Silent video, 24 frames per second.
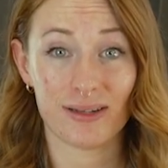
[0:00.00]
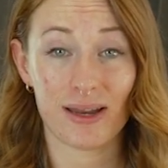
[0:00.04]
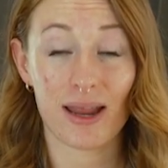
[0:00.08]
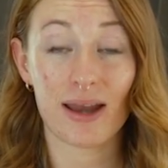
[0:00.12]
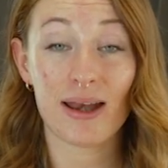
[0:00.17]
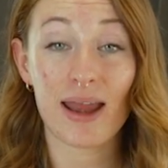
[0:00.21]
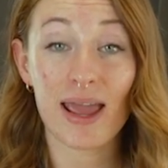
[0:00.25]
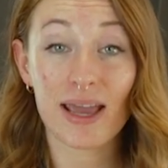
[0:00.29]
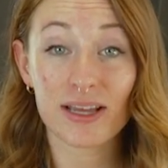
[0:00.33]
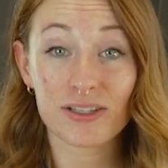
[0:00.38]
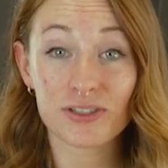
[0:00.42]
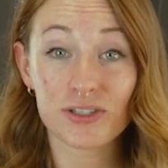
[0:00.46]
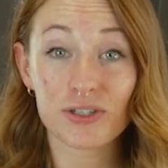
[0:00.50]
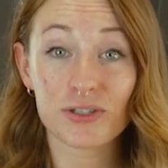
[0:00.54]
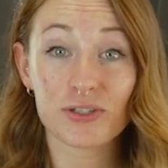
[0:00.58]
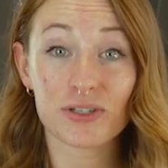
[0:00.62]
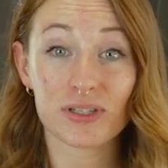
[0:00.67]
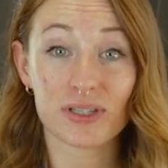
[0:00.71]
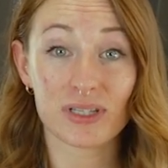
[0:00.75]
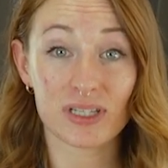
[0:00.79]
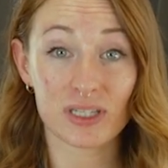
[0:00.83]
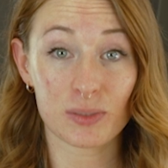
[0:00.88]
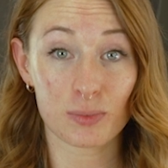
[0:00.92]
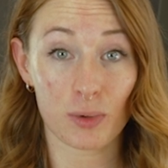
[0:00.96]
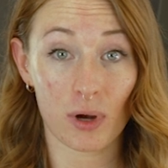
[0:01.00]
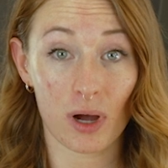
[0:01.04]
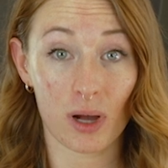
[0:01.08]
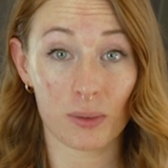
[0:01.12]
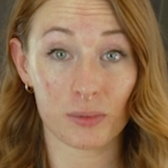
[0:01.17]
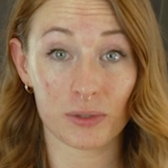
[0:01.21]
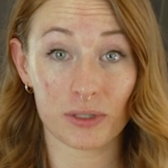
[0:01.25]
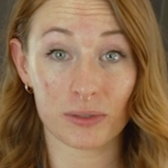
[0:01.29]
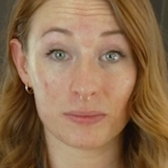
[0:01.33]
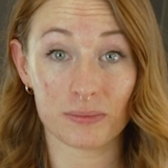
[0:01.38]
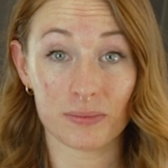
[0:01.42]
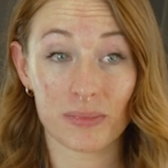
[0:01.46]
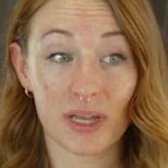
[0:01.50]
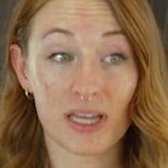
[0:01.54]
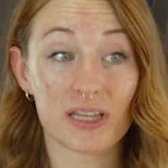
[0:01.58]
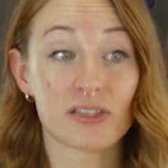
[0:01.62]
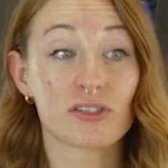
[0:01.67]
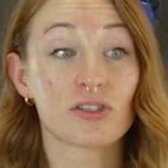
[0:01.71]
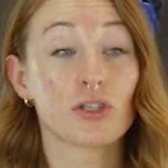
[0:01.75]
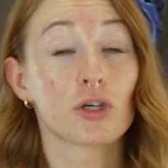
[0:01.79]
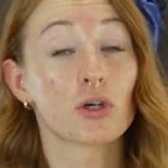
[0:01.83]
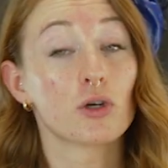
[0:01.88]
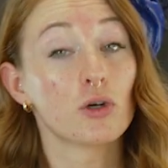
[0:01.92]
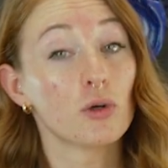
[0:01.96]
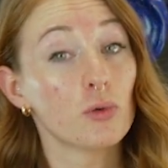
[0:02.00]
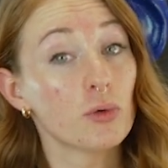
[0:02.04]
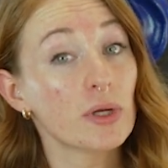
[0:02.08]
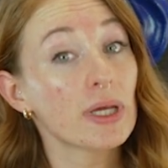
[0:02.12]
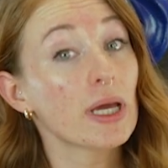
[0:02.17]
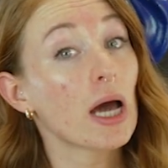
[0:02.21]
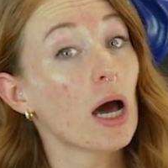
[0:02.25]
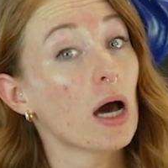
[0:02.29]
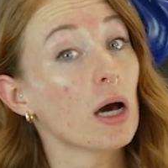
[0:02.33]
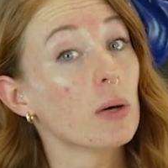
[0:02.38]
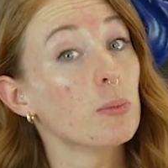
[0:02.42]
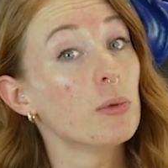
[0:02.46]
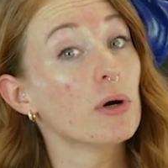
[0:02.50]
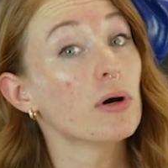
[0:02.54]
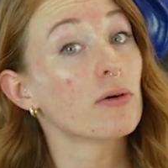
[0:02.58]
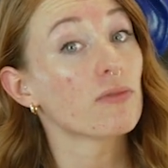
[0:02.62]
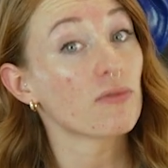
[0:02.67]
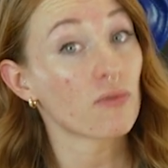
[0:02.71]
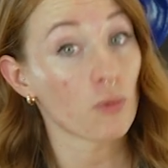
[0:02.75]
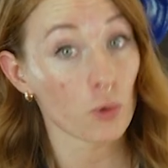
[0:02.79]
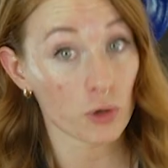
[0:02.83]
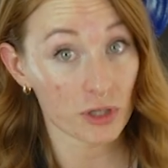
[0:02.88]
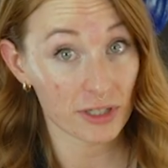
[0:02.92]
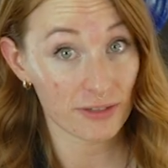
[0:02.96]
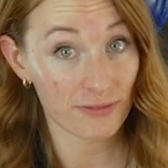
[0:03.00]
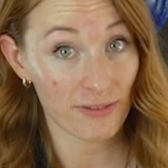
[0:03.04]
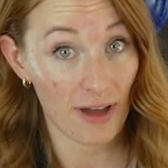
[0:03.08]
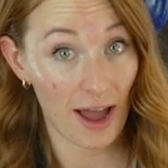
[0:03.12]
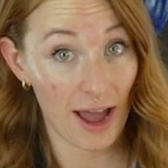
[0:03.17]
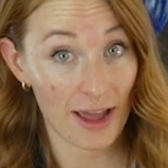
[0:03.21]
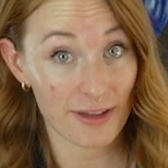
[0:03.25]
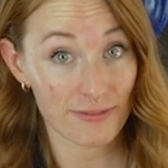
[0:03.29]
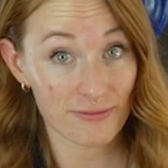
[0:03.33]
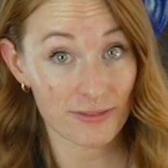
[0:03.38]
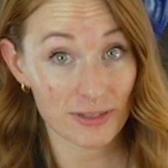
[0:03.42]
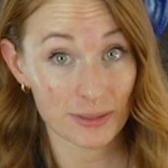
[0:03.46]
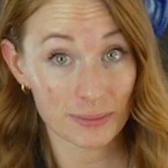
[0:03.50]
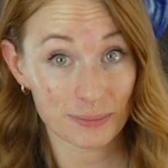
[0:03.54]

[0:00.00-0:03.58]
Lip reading: An answer to this problem is the GuniHub 45.